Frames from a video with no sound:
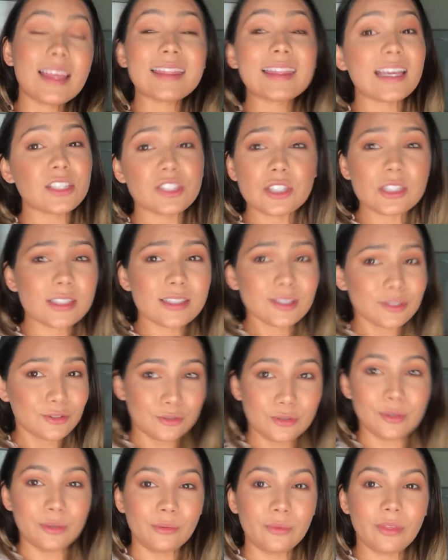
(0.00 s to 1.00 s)
That's just the
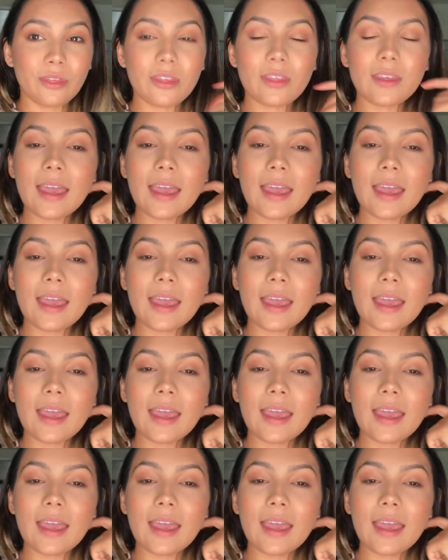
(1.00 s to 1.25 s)
truth.